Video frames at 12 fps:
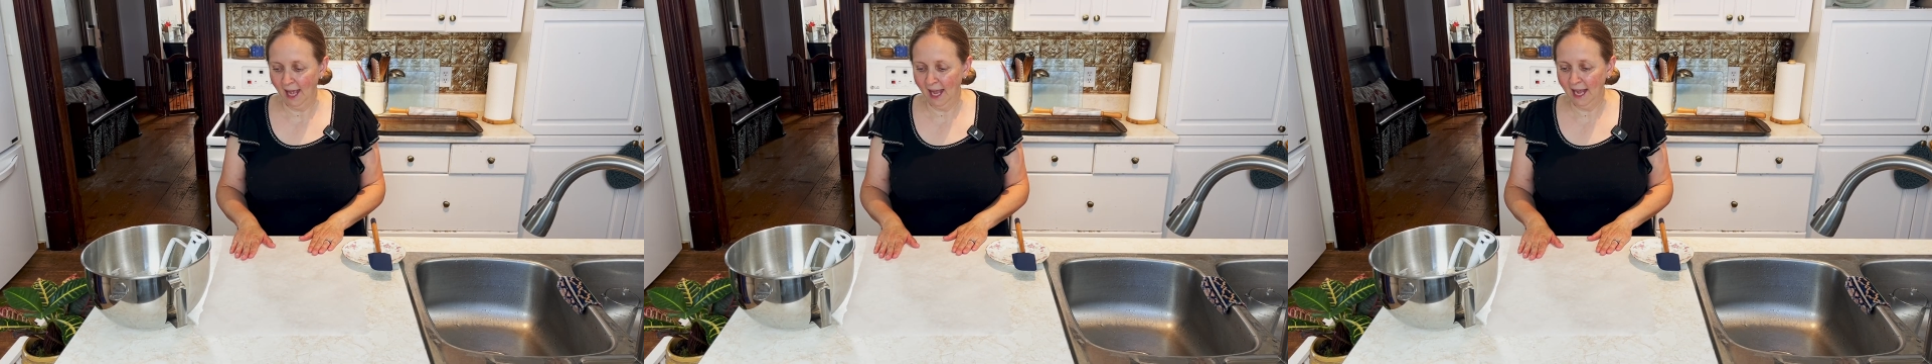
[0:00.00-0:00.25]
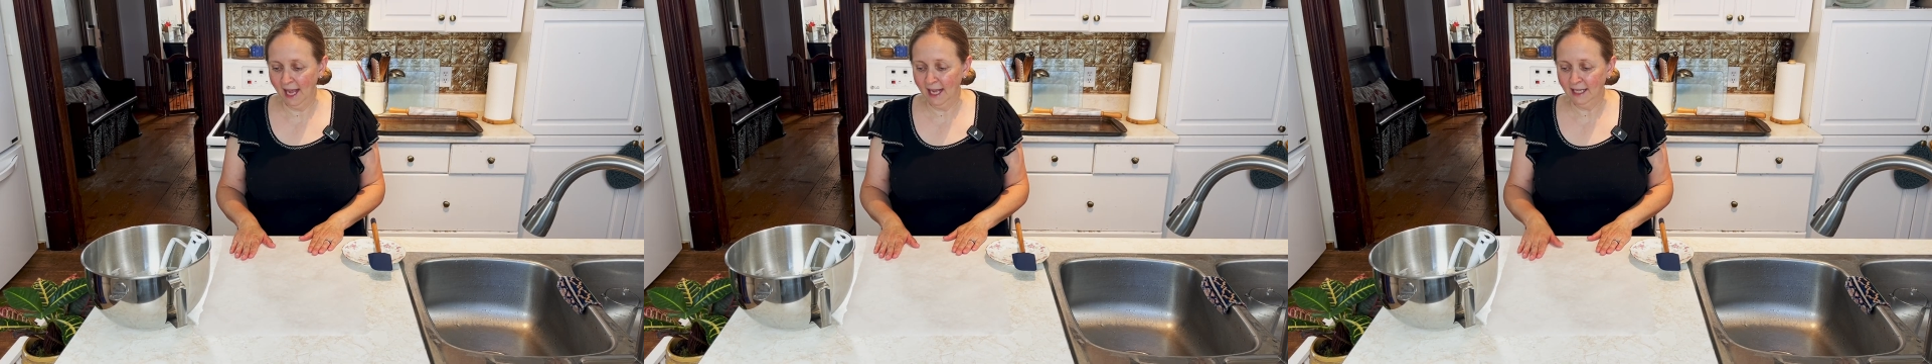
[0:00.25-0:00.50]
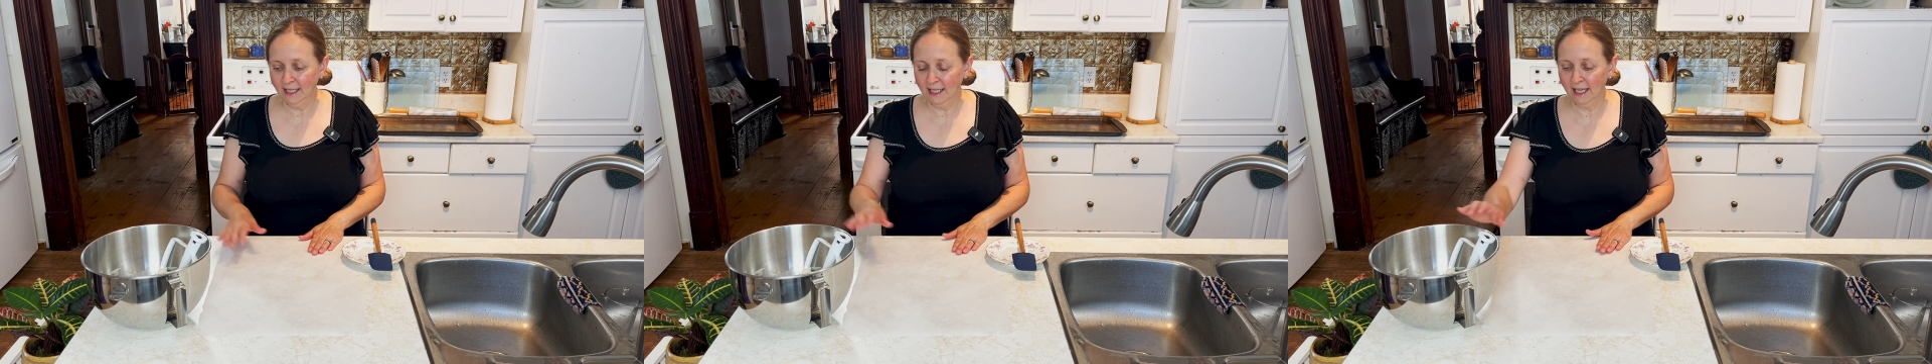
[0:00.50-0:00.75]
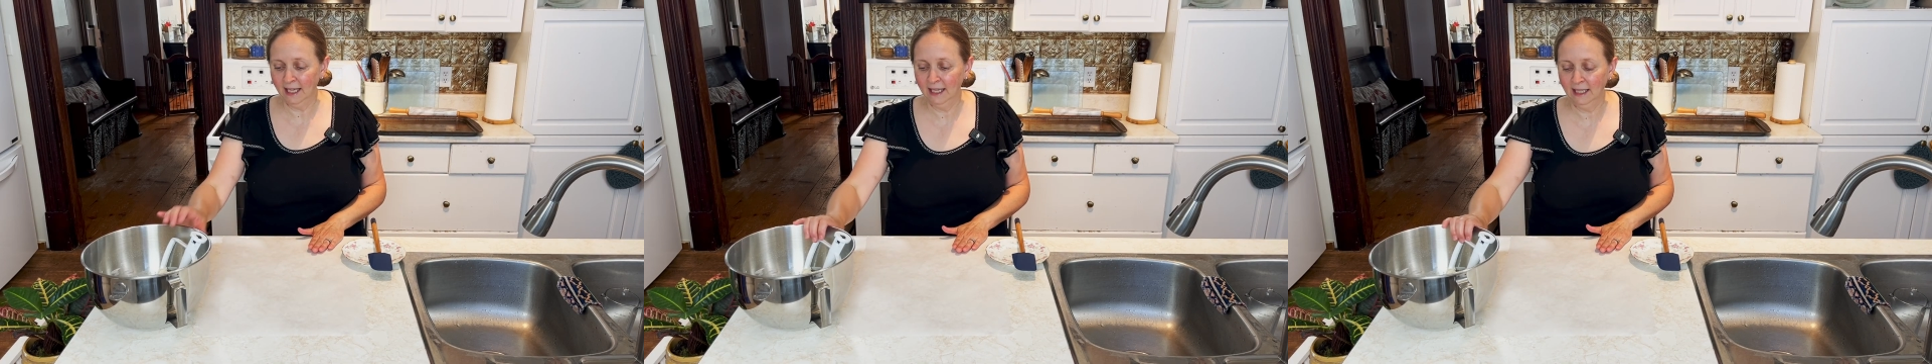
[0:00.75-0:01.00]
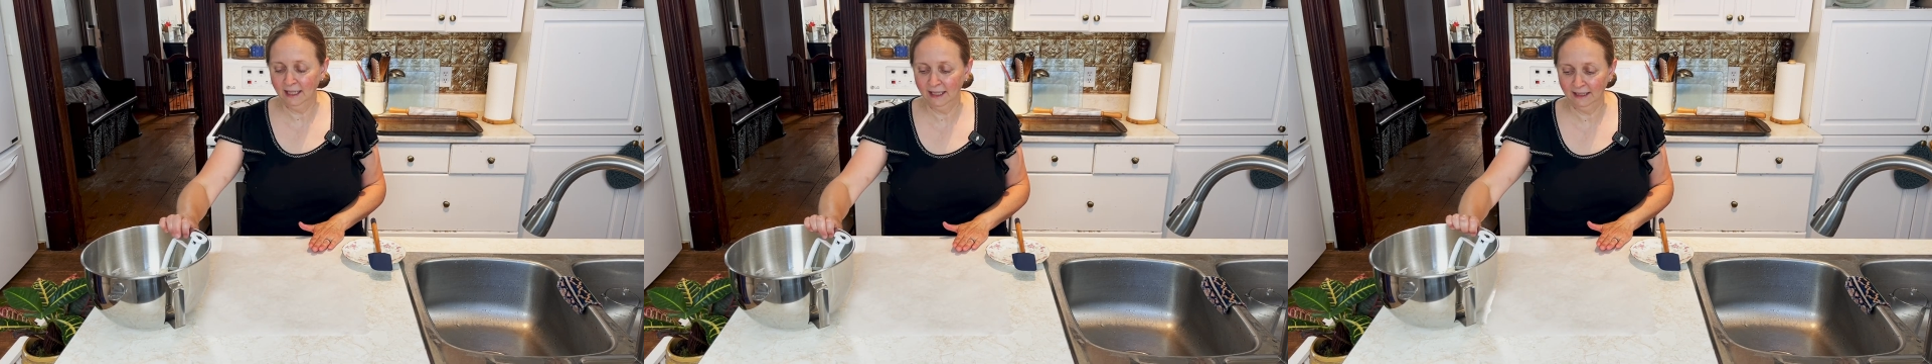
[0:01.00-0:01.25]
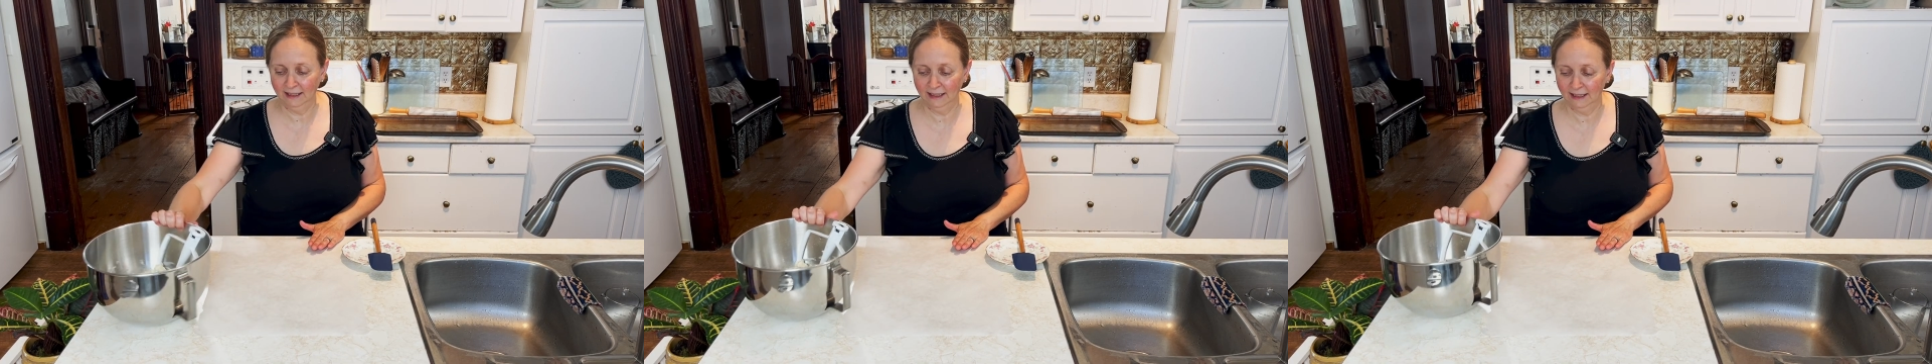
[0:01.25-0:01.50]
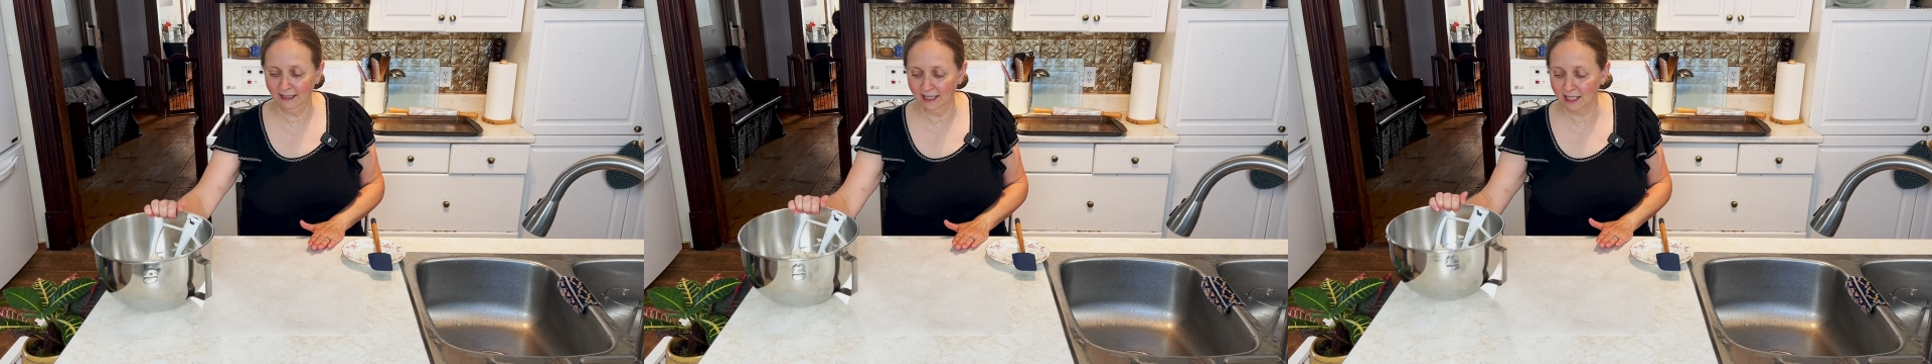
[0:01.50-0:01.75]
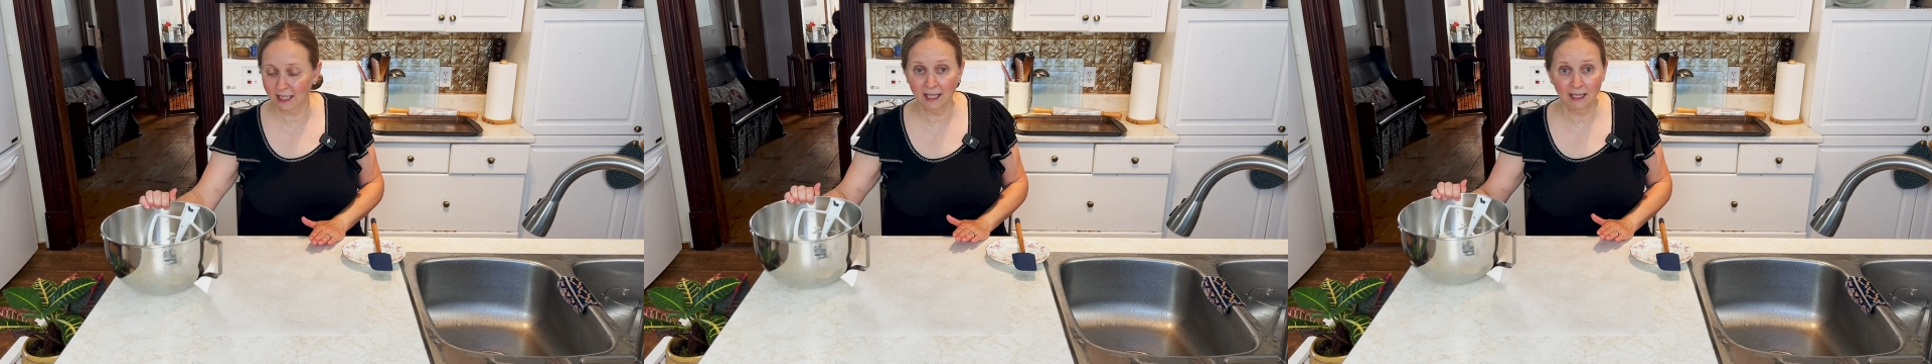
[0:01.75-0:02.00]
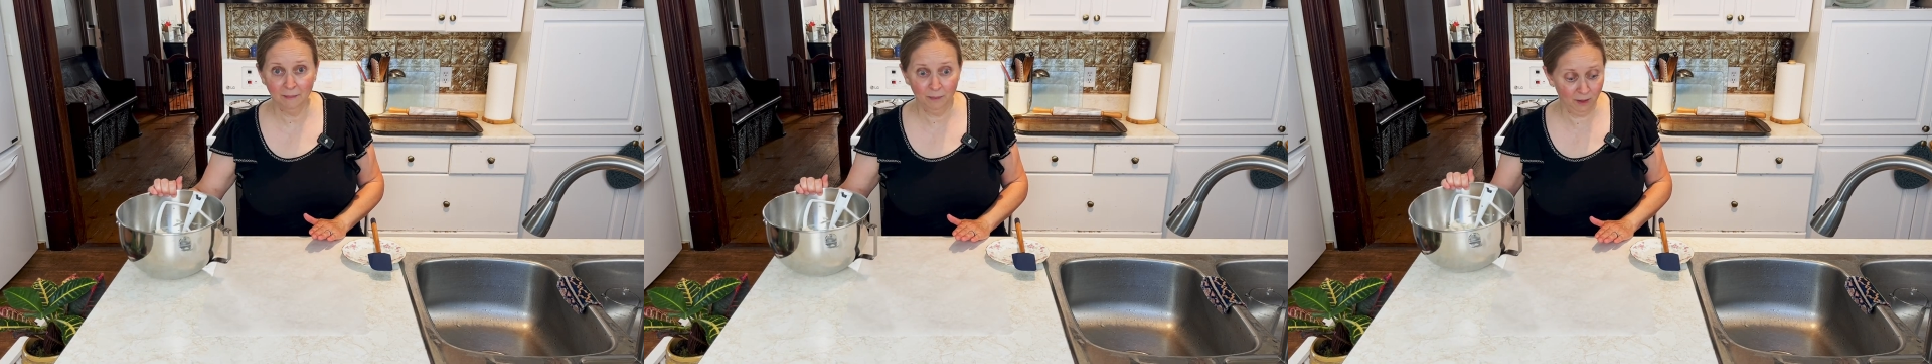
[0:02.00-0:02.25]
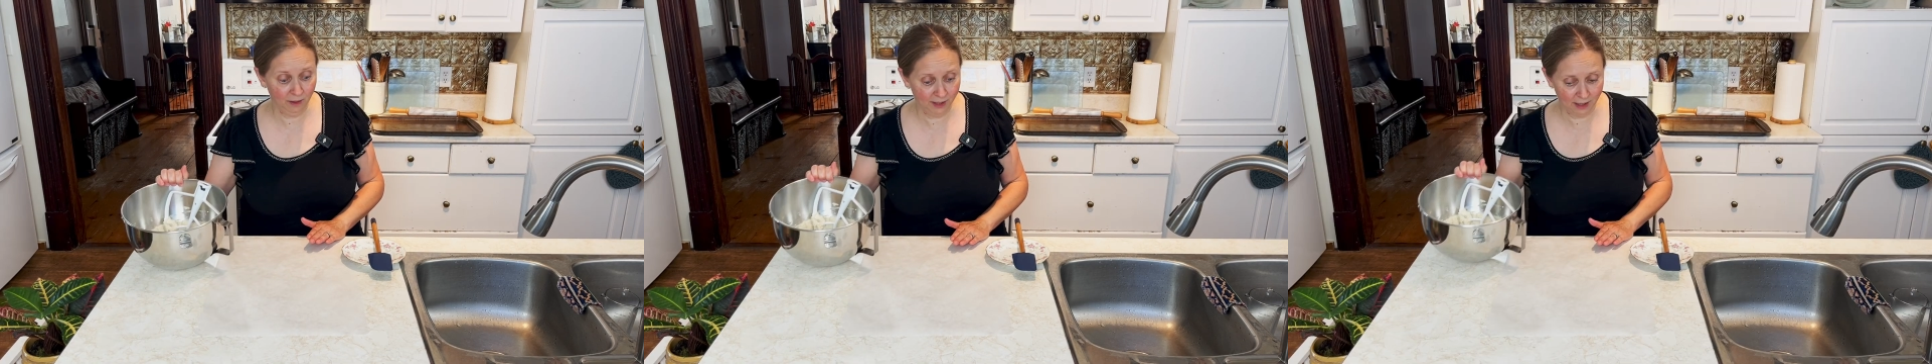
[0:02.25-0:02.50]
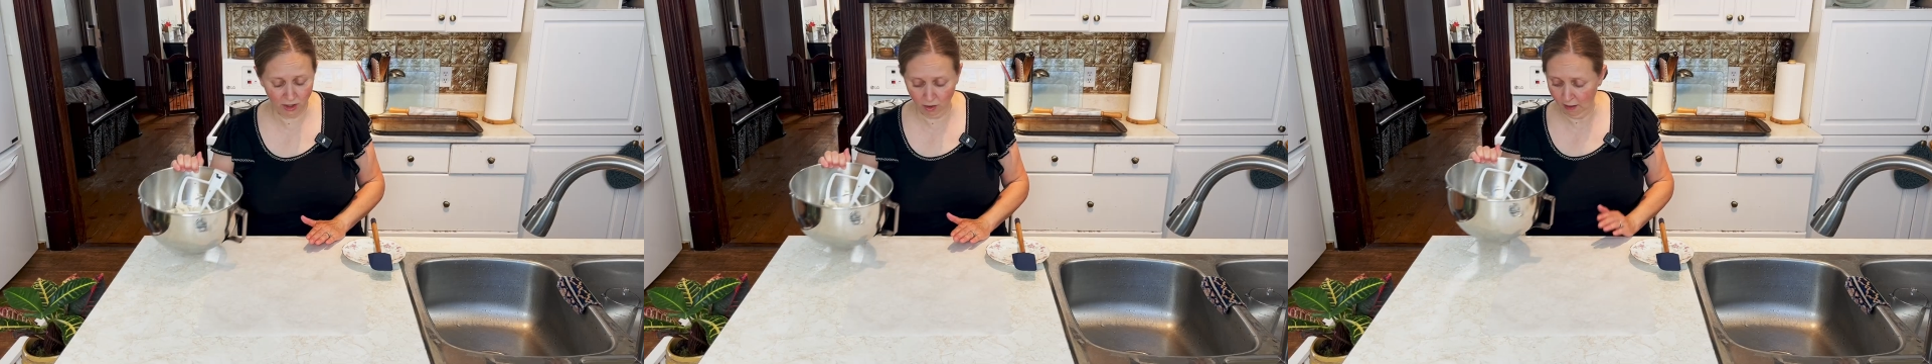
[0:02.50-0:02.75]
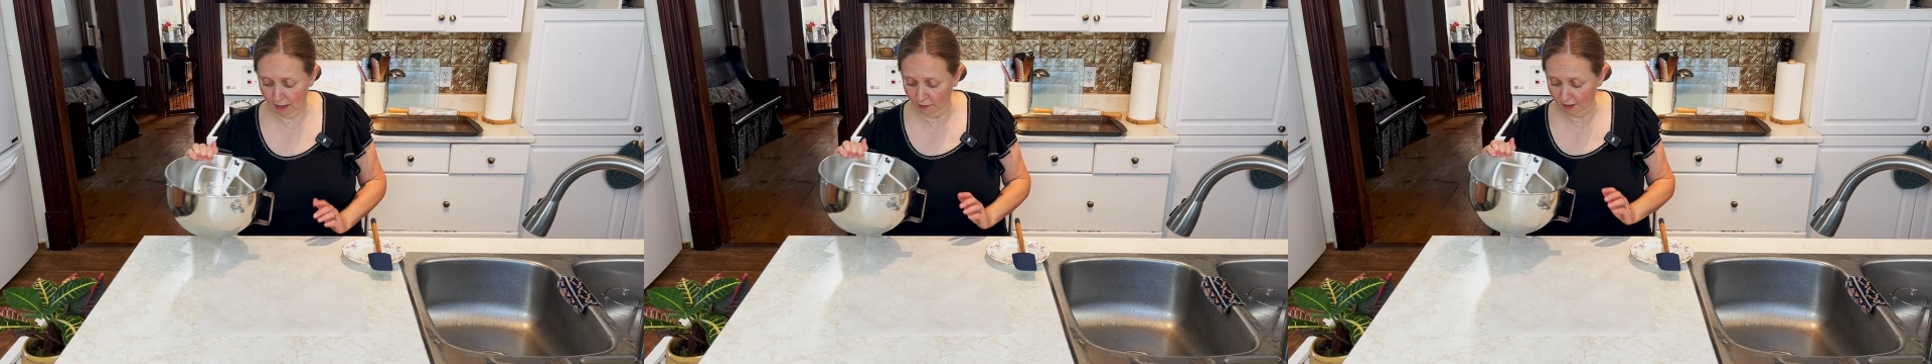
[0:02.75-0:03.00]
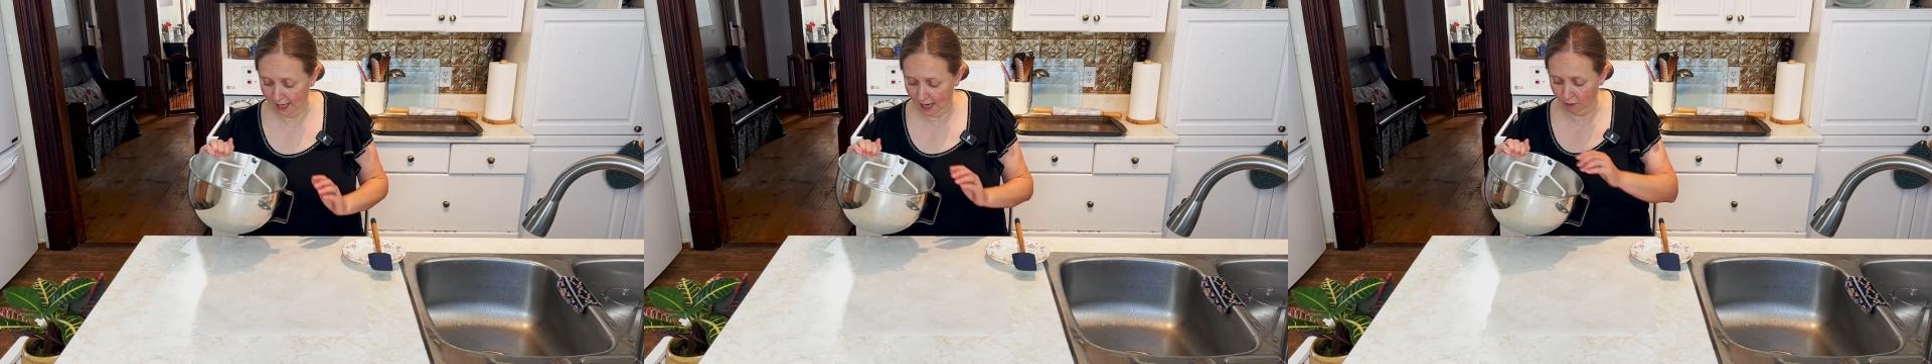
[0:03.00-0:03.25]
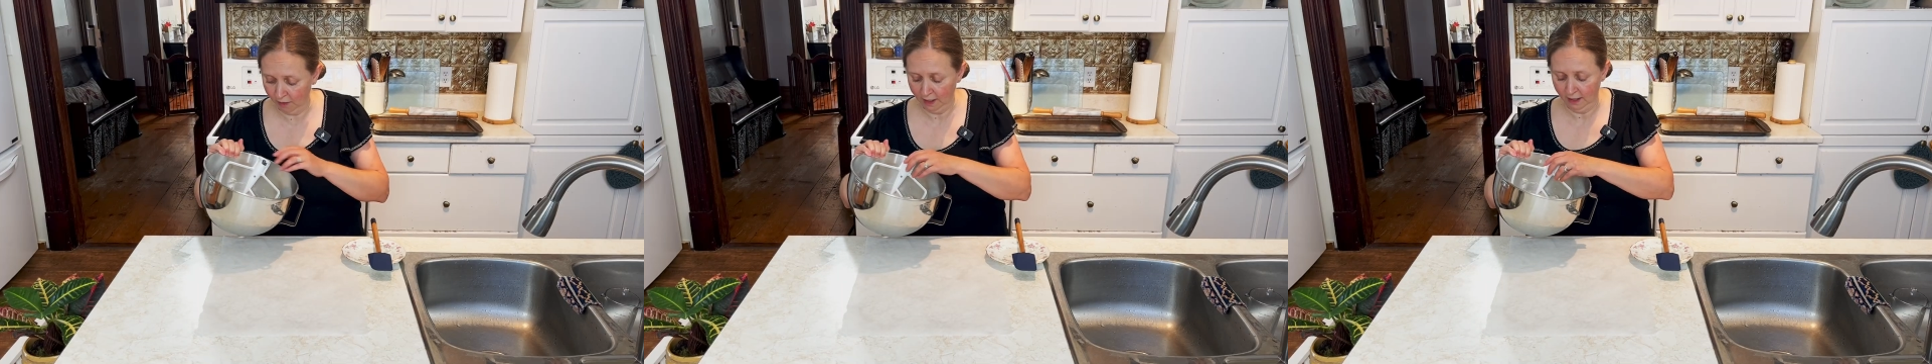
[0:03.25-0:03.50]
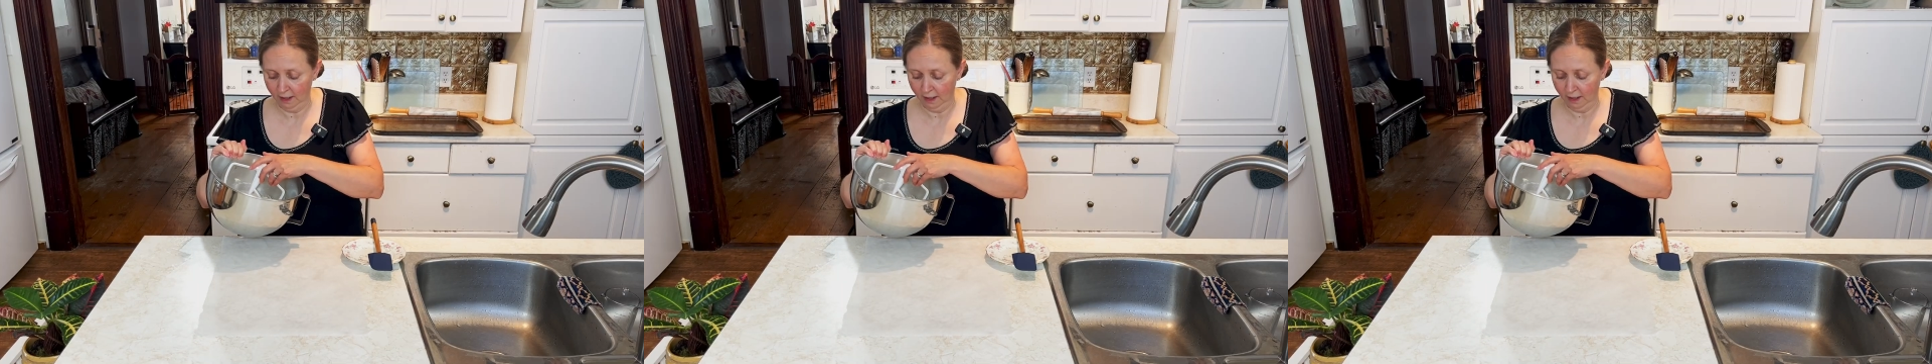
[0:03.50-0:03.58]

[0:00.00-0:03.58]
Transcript: And let's pull this dough out. Now,